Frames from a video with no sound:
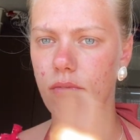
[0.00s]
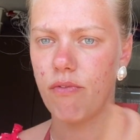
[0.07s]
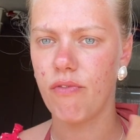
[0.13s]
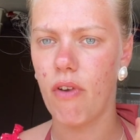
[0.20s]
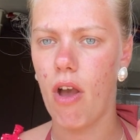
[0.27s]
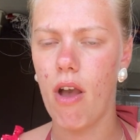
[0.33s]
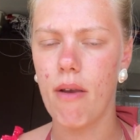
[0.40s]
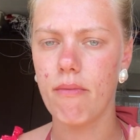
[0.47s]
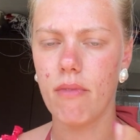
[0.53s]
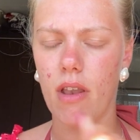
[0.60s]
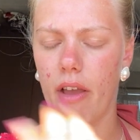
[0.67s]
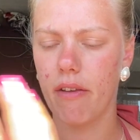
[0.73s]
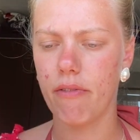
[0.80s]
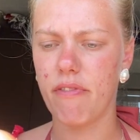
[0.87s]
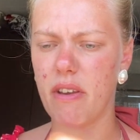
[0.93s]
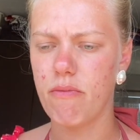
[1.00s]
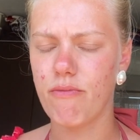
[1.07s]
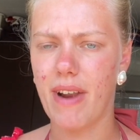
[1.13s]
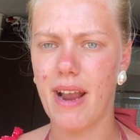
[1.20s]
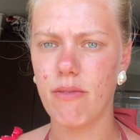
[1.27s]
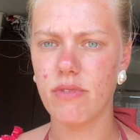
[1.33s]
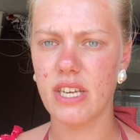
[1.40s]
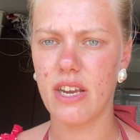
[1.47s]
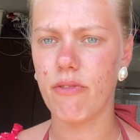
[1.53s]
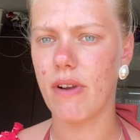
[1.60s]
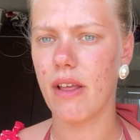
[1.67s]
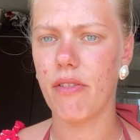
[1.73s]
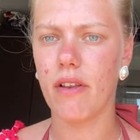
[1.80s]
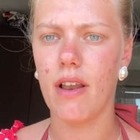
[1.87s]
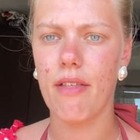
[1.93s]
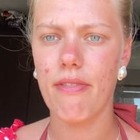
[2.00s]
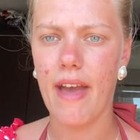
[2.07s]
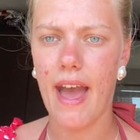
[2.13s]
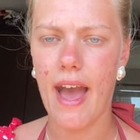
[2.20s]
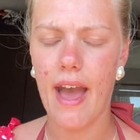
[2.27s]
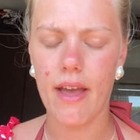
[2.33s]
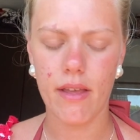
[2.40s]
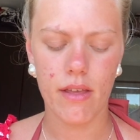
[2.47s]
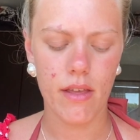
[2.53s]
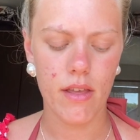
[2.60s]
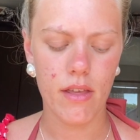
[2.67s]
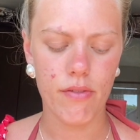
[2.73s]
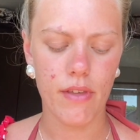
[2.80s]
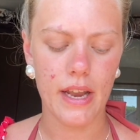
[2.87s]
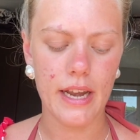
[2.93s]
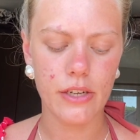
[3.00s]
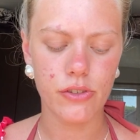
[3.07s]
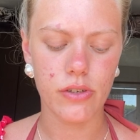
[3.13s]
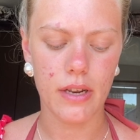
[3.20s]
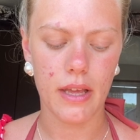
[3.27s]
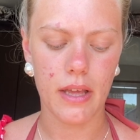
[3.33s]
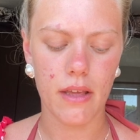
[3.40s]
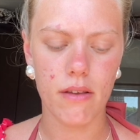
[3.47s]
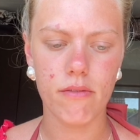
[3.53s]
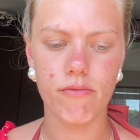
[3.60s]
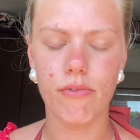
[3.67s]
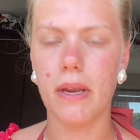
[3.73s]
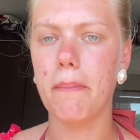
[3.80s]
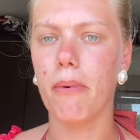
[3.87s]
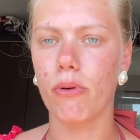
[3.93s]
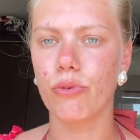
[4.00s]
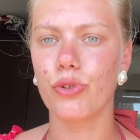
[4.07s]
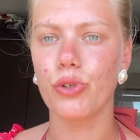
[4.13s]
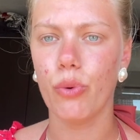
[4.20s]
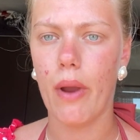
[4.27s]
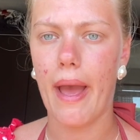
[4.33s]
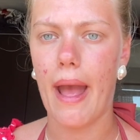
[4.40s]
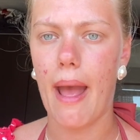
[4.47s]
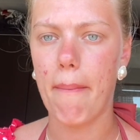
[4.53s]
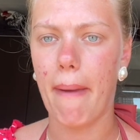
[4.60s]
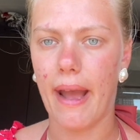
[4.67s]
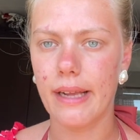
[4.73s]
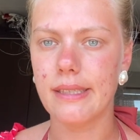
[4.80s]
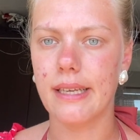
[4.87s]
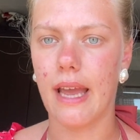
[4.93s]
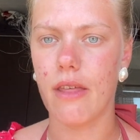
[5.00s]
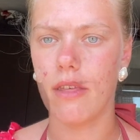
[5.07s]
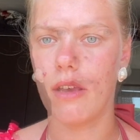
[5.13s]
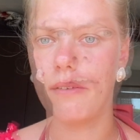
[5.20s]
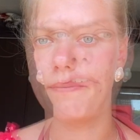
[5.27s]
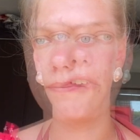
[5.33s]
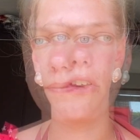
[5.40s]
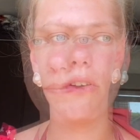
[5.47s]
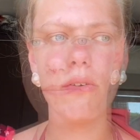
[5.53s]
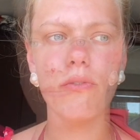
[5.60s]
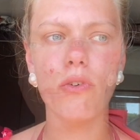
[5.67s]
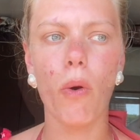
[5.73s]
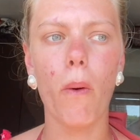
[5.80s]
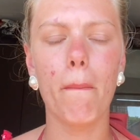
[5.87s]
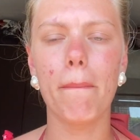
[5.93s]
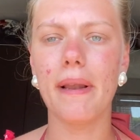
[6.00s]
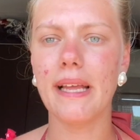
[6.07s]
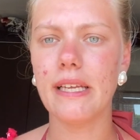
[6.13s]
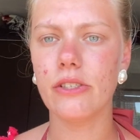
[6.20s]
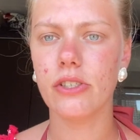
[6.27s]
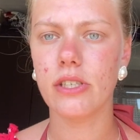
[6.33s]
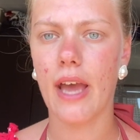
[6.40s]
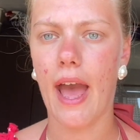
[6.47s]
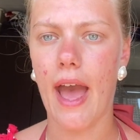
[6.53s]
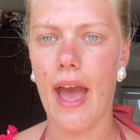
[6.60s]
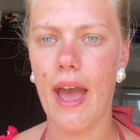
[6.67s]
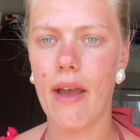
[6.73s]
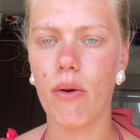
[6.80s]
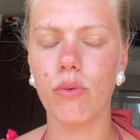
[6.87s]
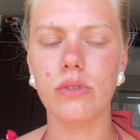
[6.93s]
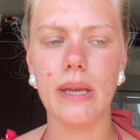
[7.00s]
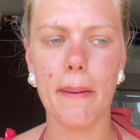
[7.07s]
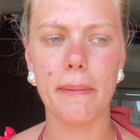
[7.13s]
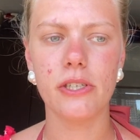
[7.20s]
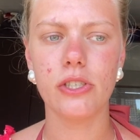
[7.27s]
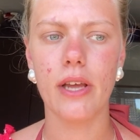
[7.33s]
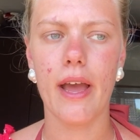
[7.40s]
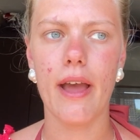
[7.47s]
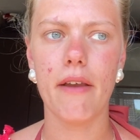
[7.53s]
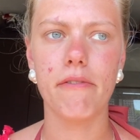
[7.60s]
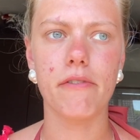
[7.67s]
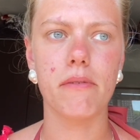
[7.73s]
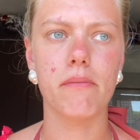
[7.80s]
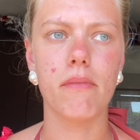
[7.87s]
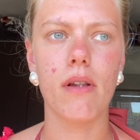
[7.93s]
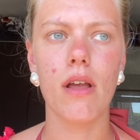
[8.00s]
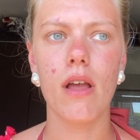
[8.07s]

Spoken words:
firm, like film around it or anything like that. They literally rebond your hair back together. If you've got bleached hair or damaged hair from